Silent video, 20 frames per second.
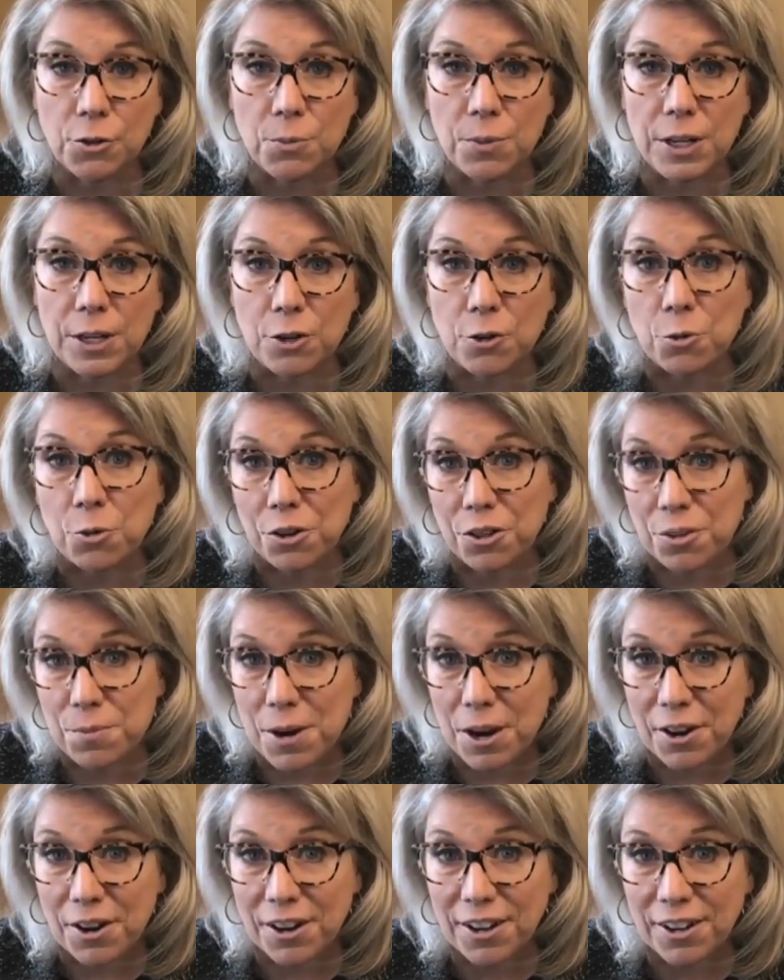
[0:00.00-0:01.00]
Do you mean North
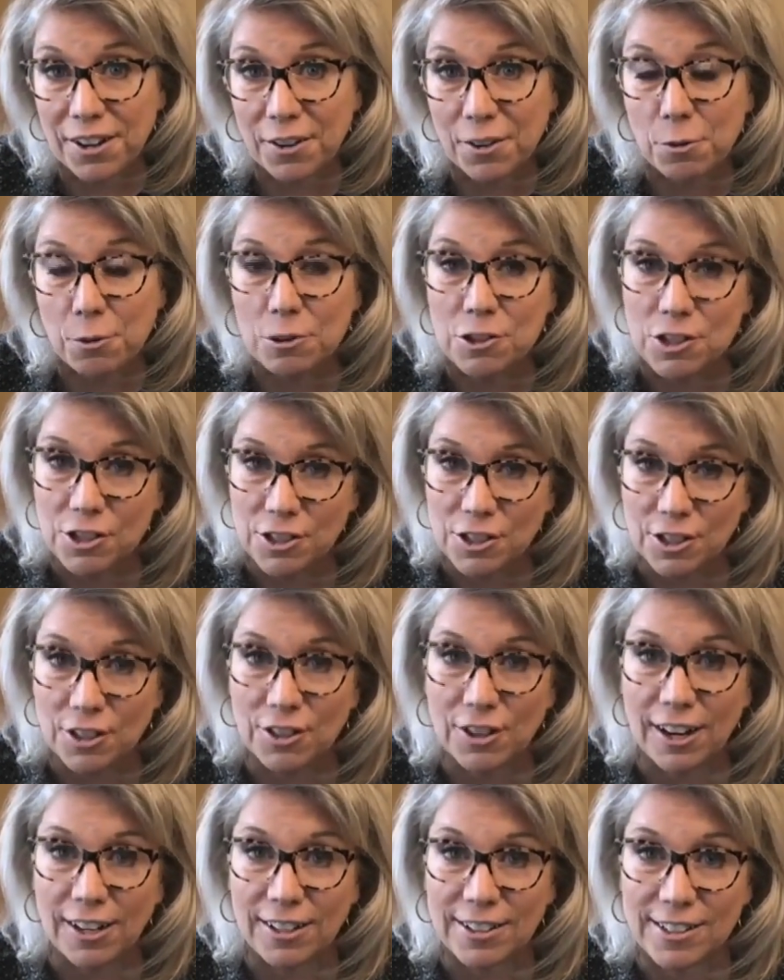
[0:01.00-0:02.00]
America or just the
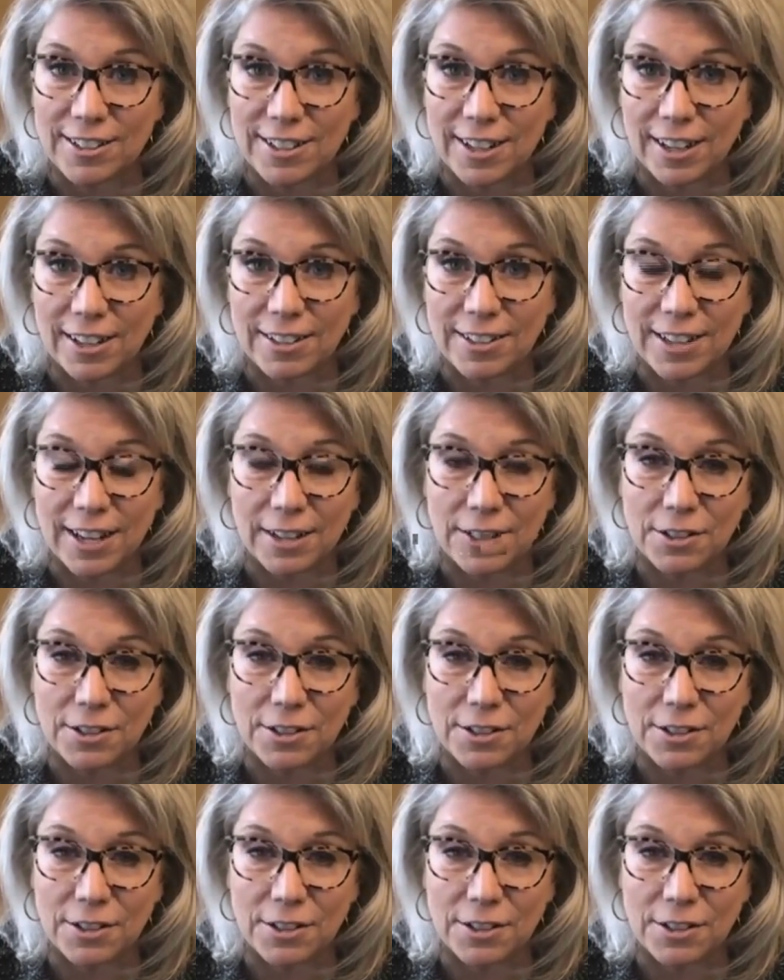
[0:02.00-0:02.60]
United States?